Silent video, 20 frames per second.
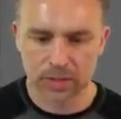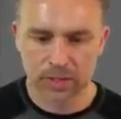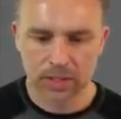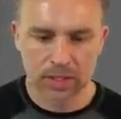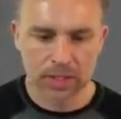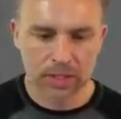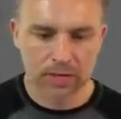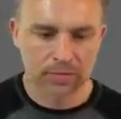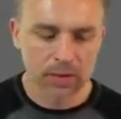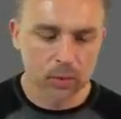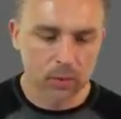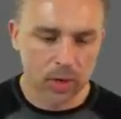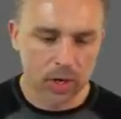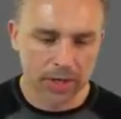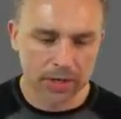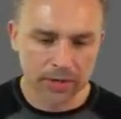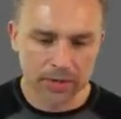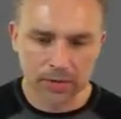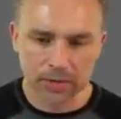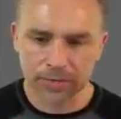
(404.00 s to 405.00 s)
If you
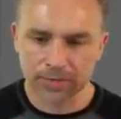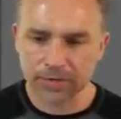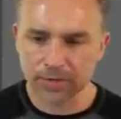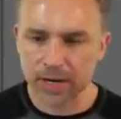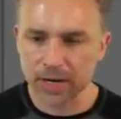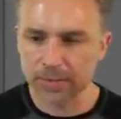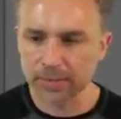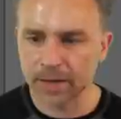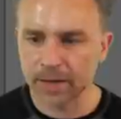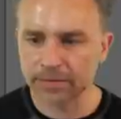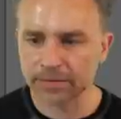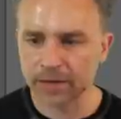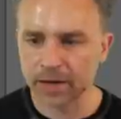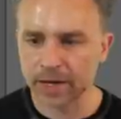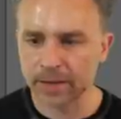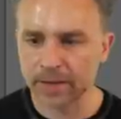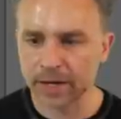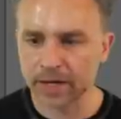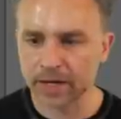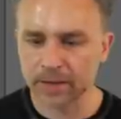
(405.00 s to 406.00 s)
wanna do a frame by
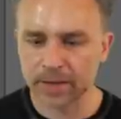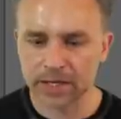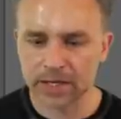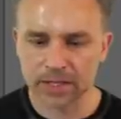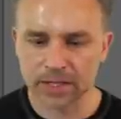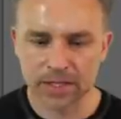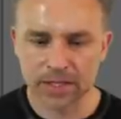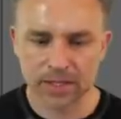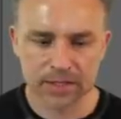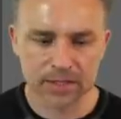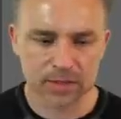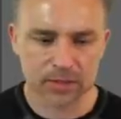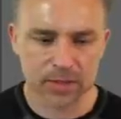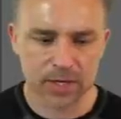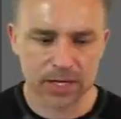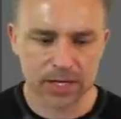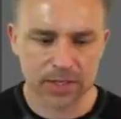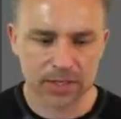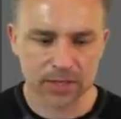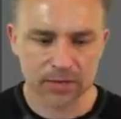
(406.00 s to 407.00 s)
frame animation this
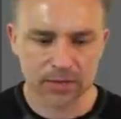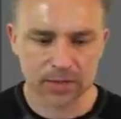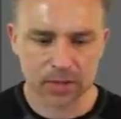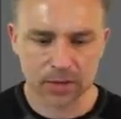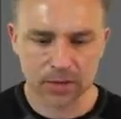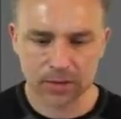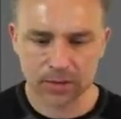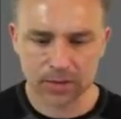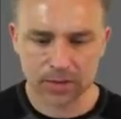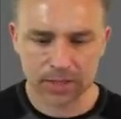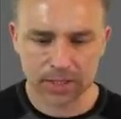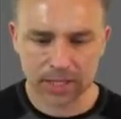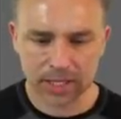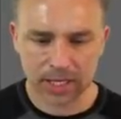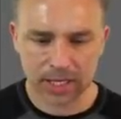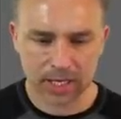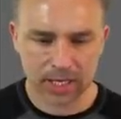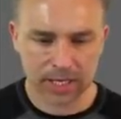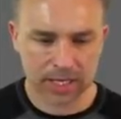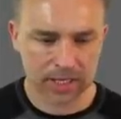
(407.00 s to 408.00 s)
way, you totally
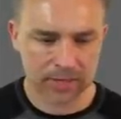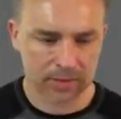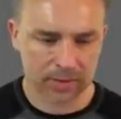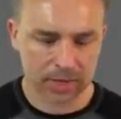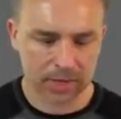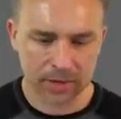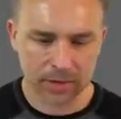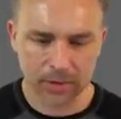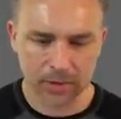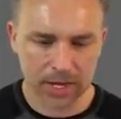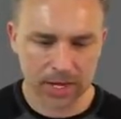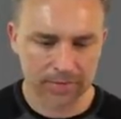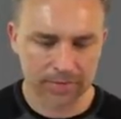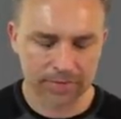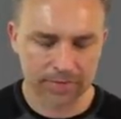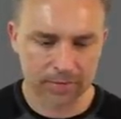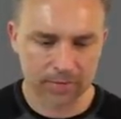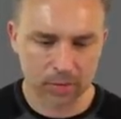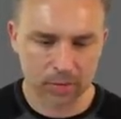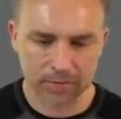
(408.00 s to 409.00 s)
can, right? We have
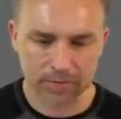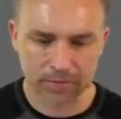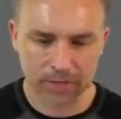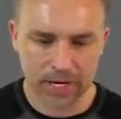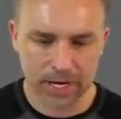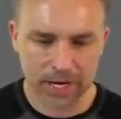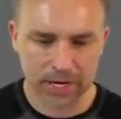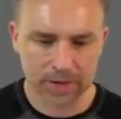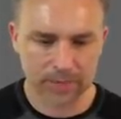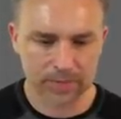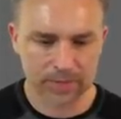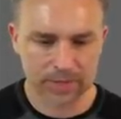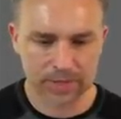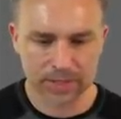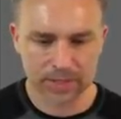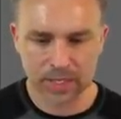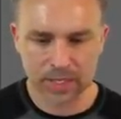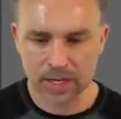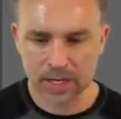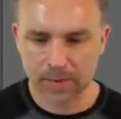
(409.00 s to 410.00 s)
four frames.
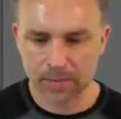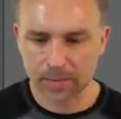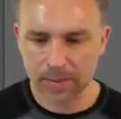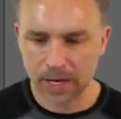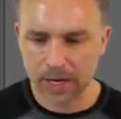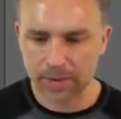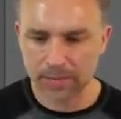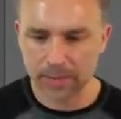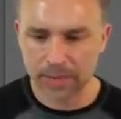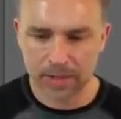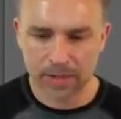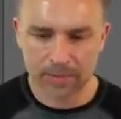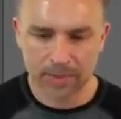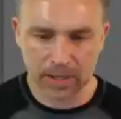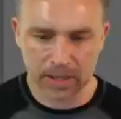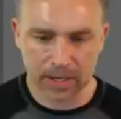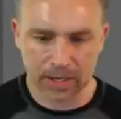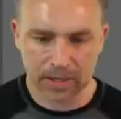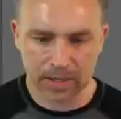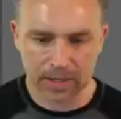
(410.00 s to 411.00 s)
Bomb, bomb,
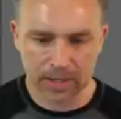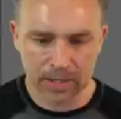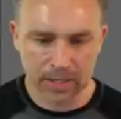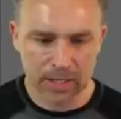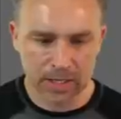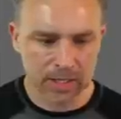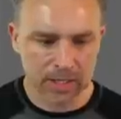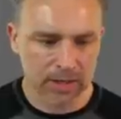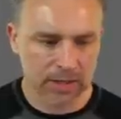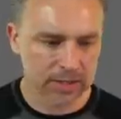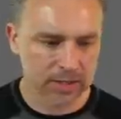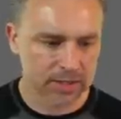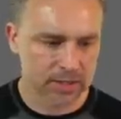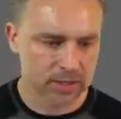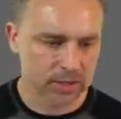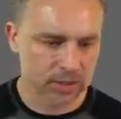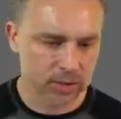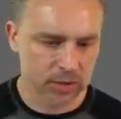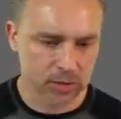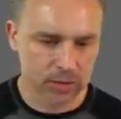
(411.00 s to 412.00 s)
bomb. Let's
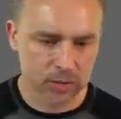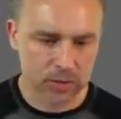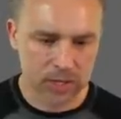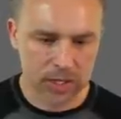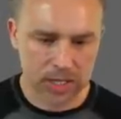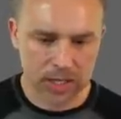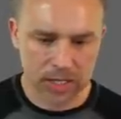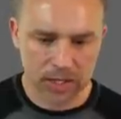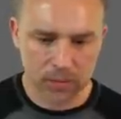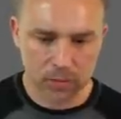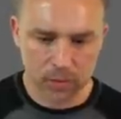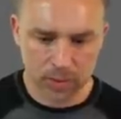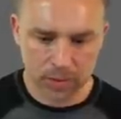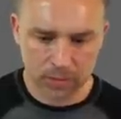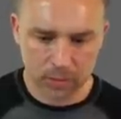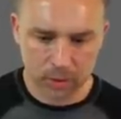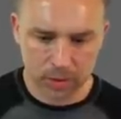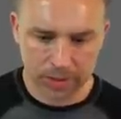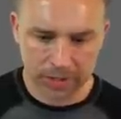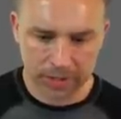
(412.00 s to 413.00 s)
do uh, one
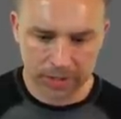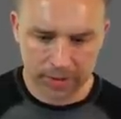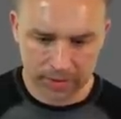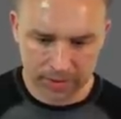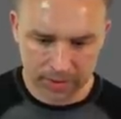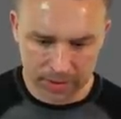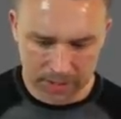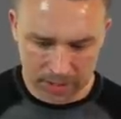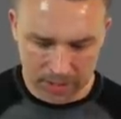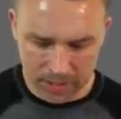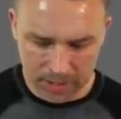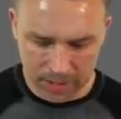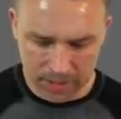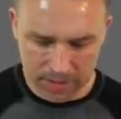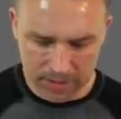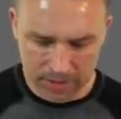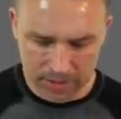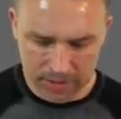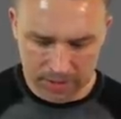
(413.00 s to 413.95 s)
more here in the end.